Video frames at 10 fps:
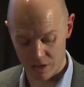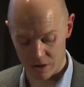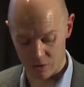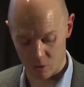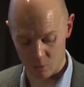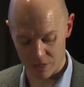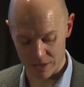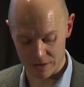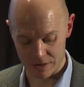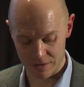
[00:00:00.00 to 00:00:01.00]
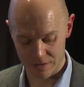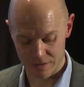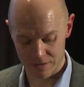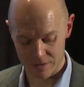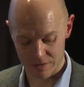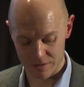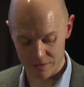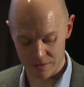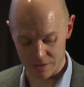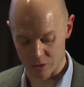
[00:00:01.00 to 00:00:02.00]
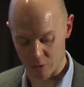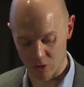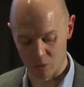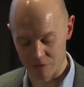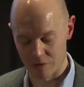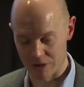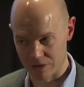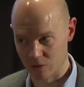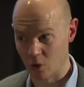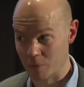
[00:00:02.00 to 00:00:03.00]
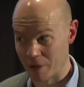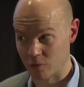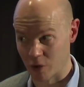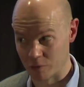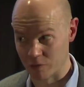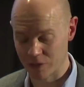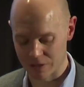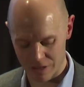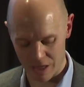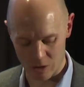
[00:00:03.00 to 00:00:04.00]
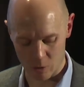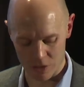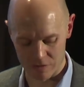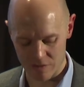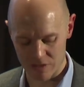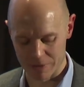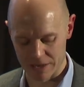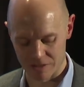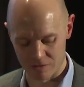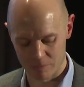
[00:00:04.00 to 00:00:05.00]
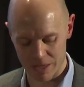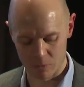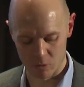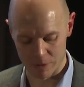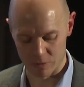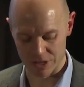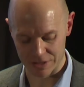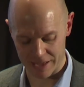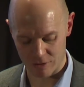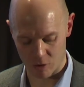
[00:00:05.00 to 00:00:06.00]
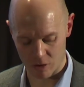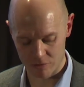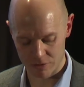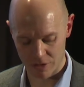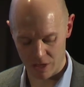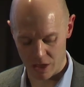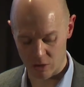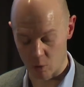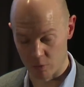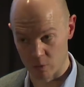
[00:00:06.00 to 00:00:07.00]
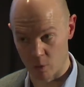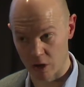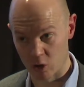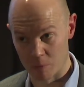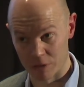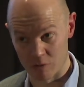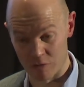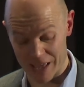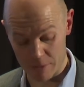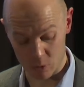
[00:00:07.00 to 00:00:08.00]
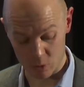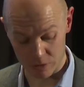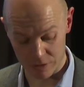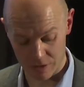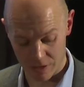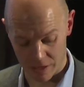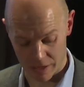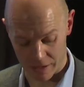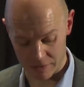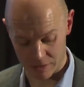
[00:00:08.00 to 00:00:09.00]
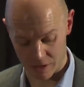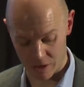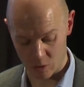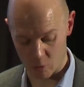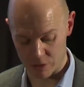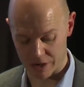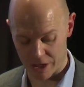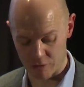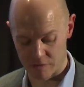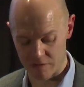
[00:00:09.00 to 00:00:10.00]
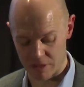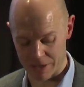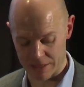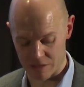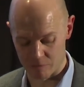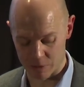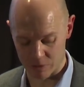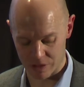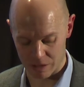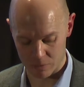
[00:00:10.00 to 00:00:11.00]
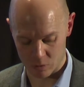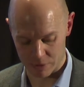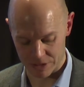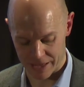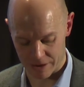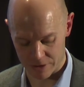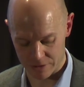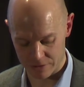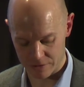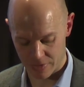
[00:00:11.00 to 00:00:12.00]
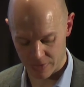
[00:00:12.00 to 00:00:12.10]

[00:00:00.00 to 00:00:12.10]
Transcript: not within, not be flown not above 400 foot, not within 50 metres of people, buildings, aircraft, not within 1 kilometre of an airport, and not within 150 metres of built up or busy areas.